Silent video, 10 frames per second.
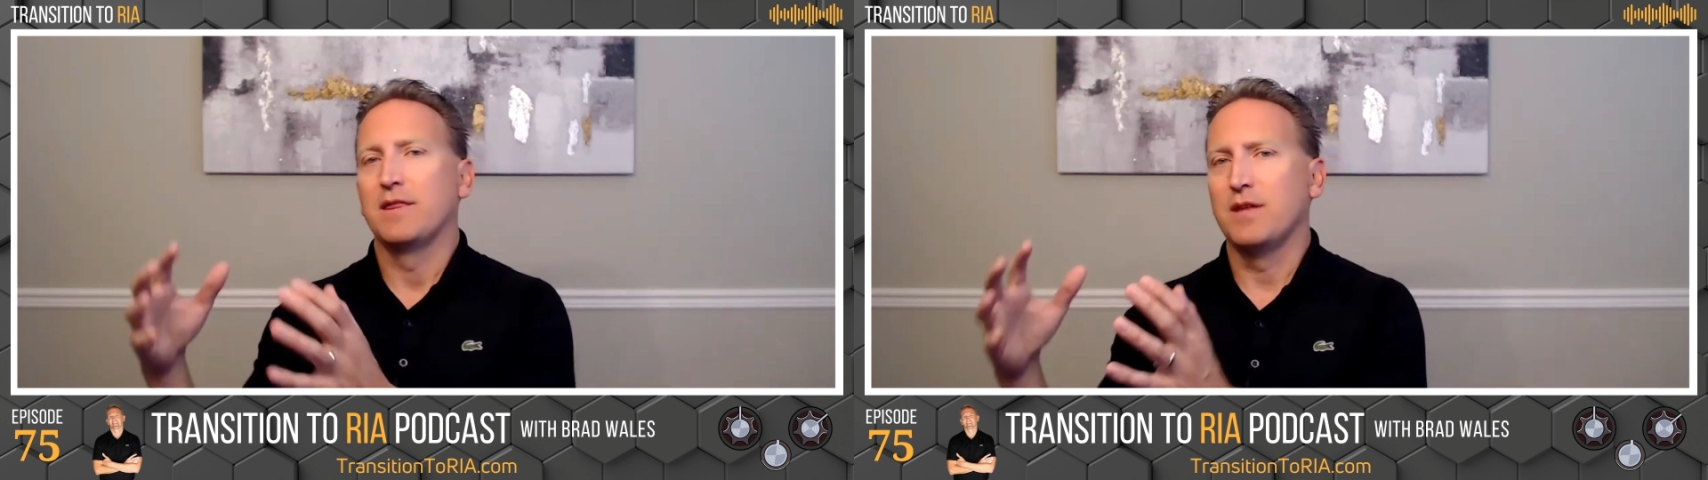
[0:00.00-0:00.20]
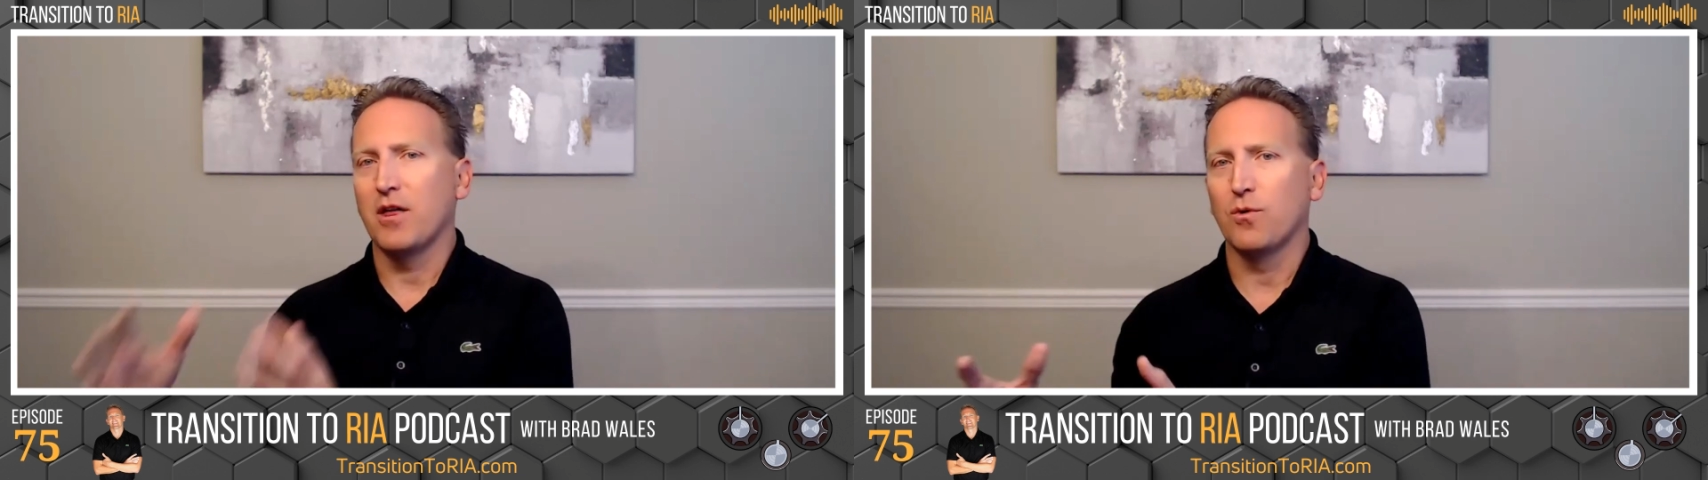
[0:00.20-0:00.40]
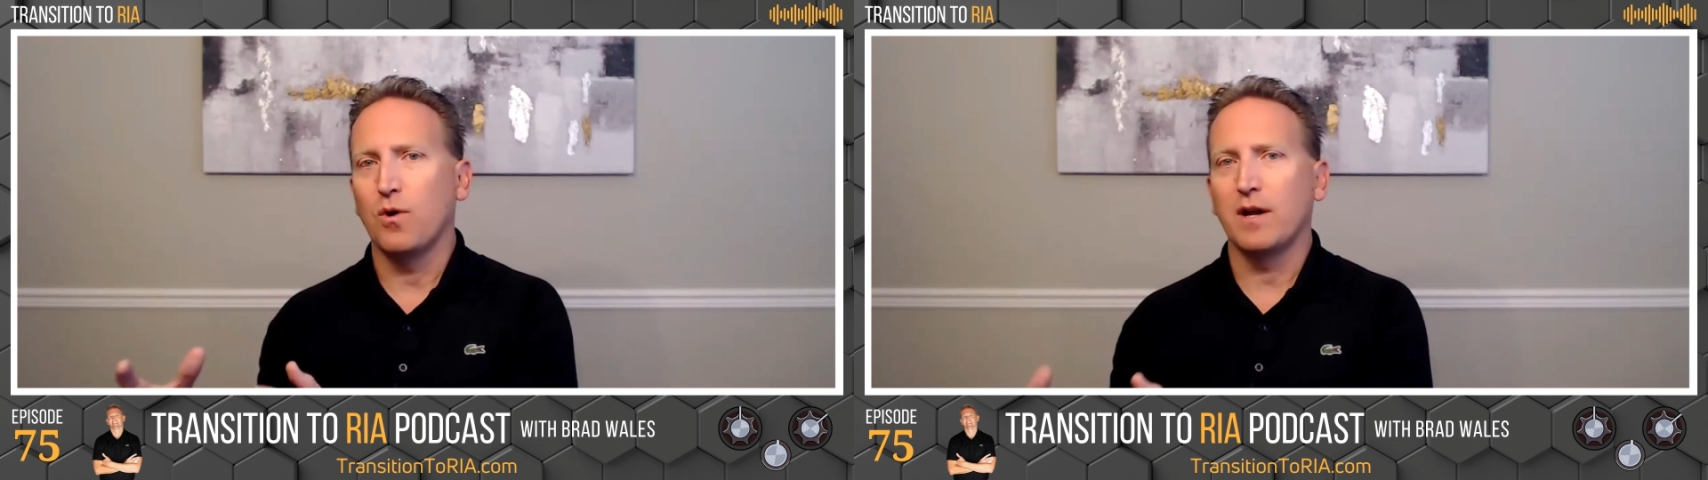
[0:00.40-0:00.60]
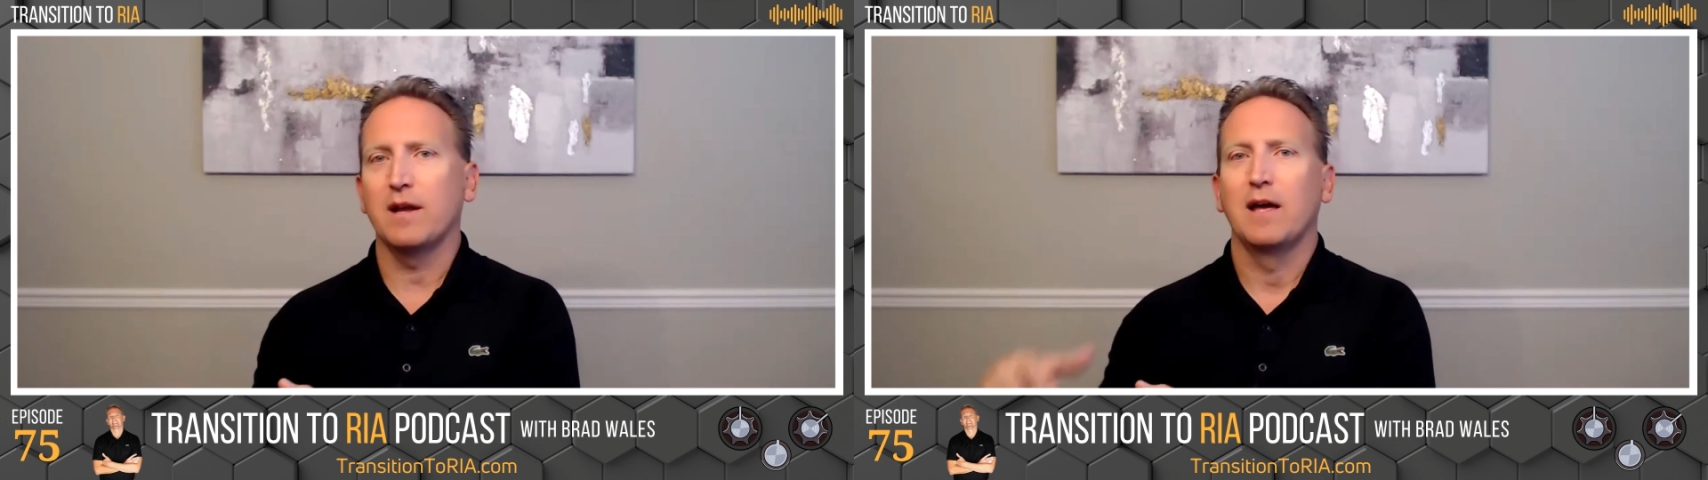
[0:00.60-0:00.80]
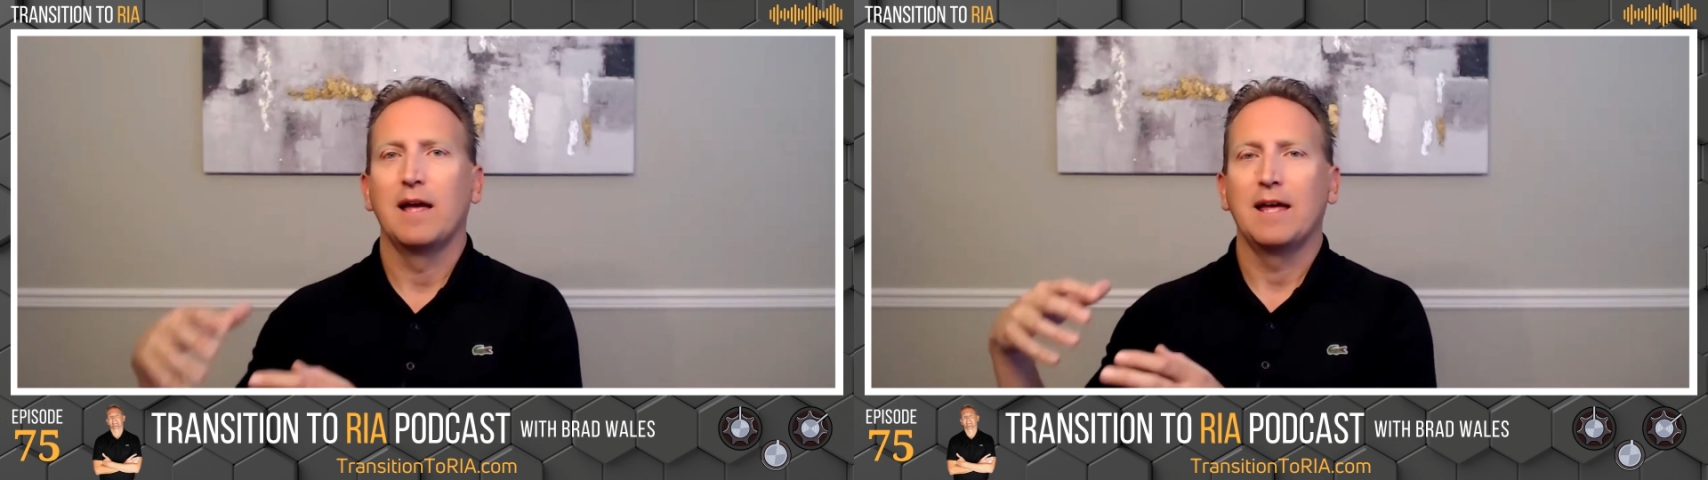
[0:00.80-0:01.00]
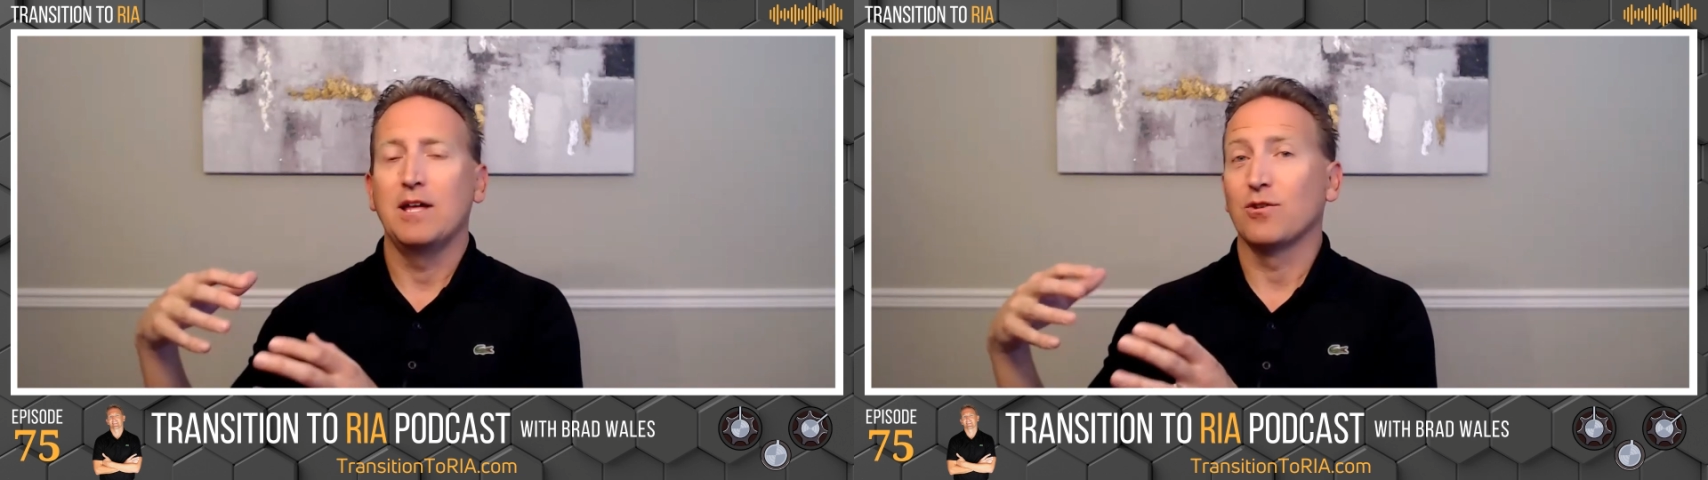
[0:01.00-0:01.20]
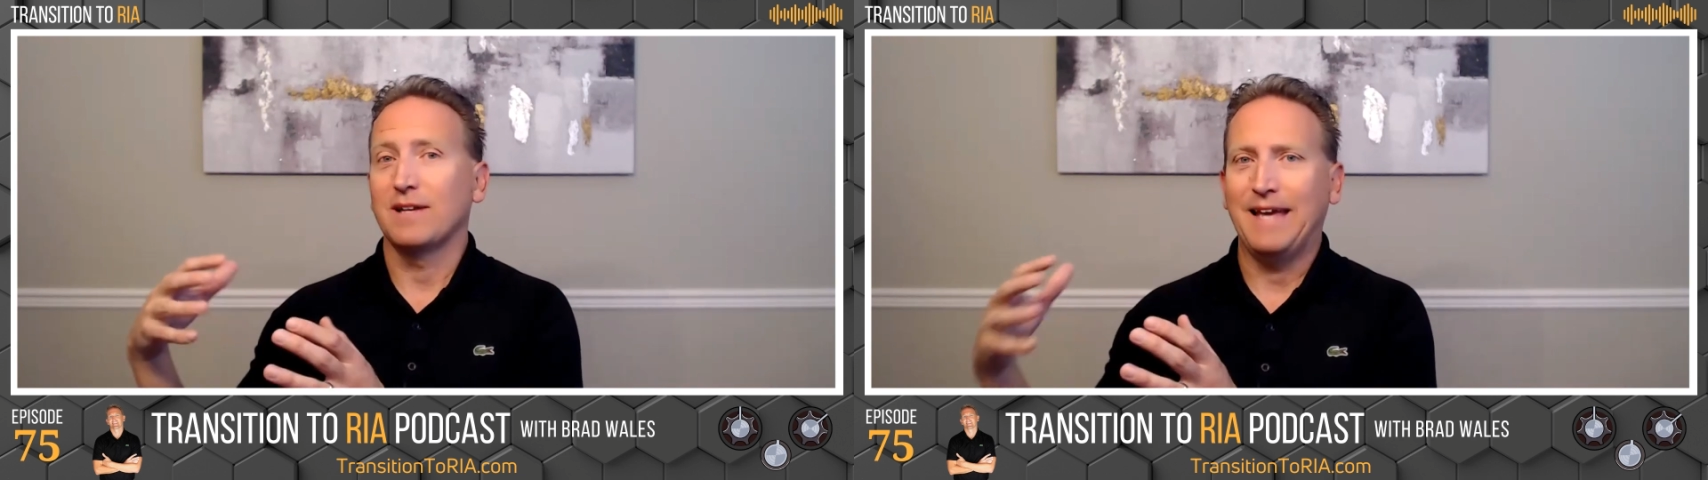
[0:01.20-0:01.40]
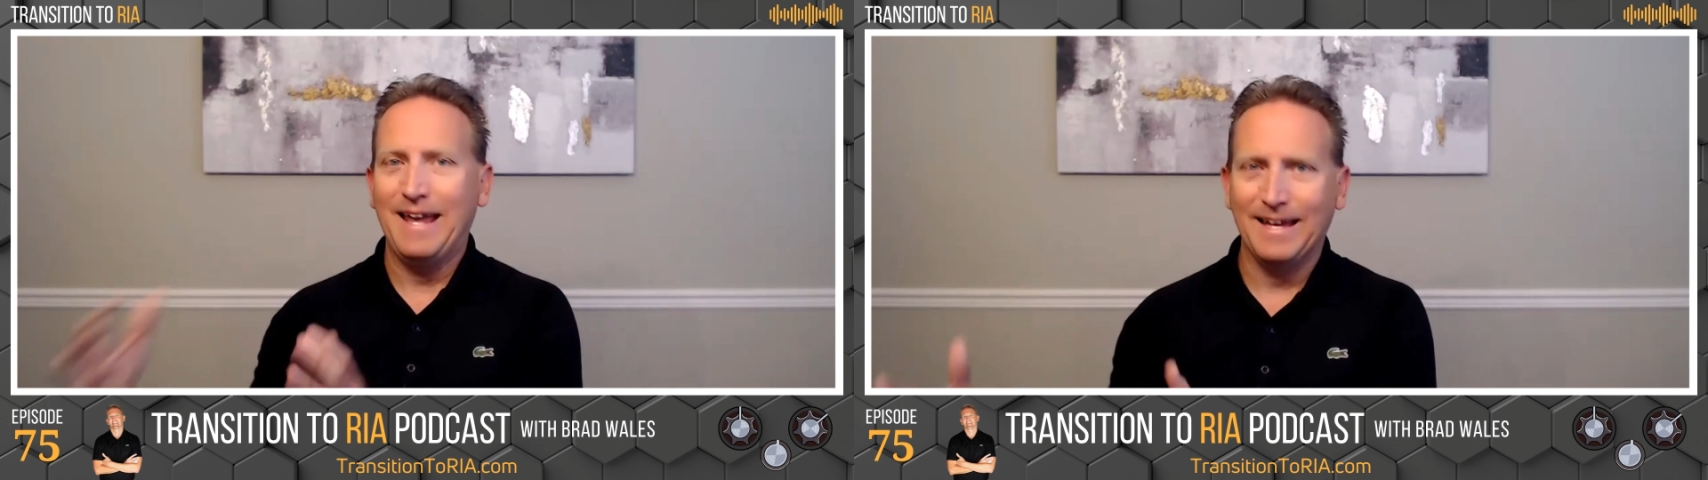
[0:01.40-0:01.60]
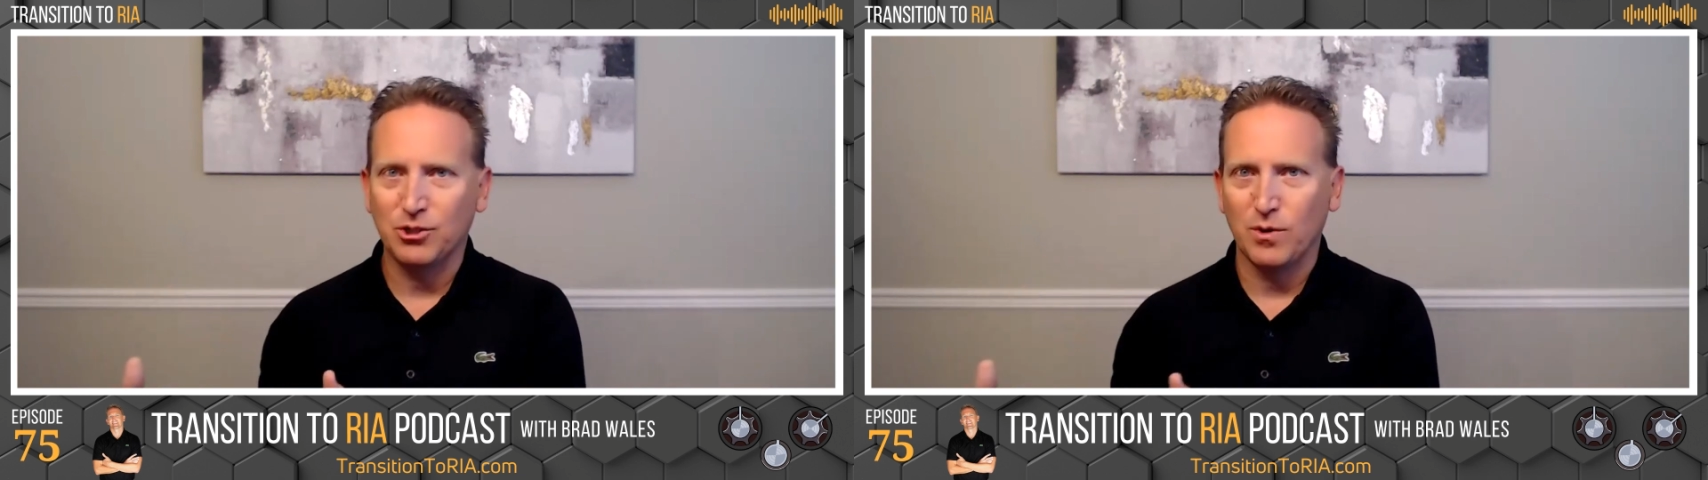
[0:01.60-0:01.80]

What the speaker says: The other one either can't